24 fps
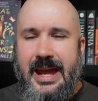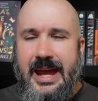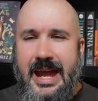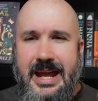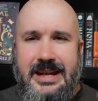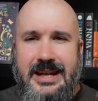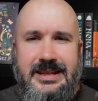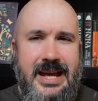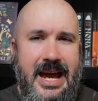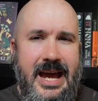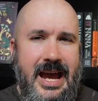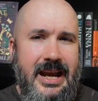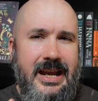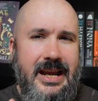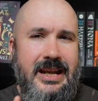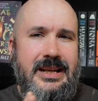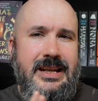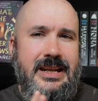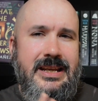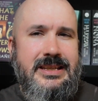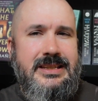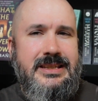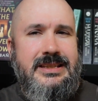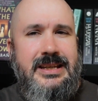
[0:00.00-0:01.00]

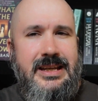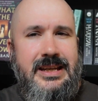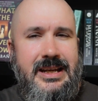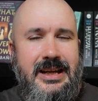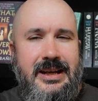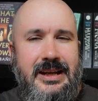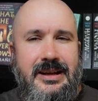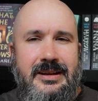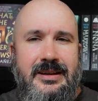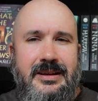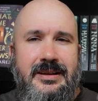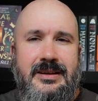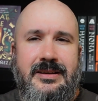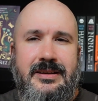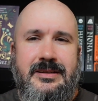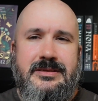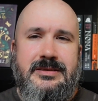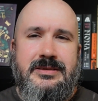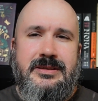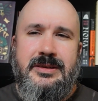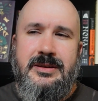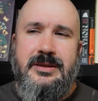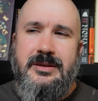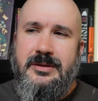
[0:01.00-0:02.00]
antagonistic
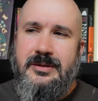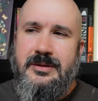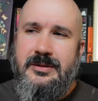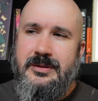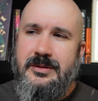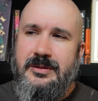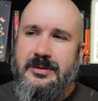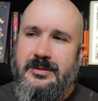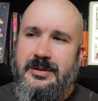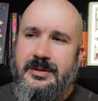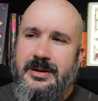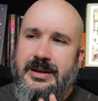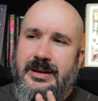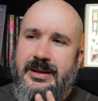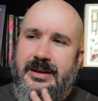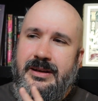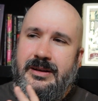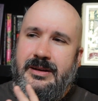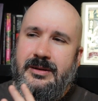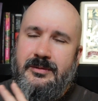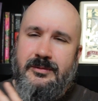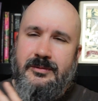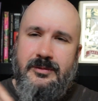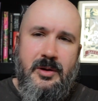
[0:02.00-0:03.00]
to
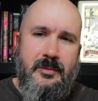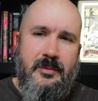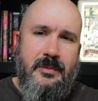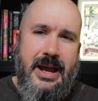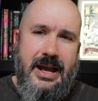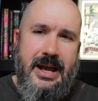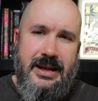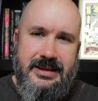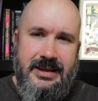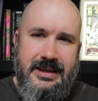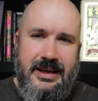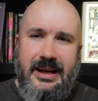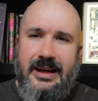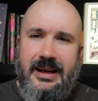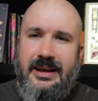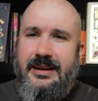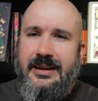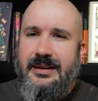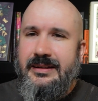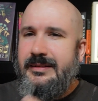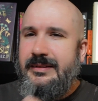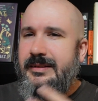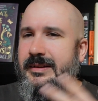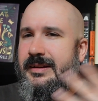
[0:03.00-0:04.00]
romantic.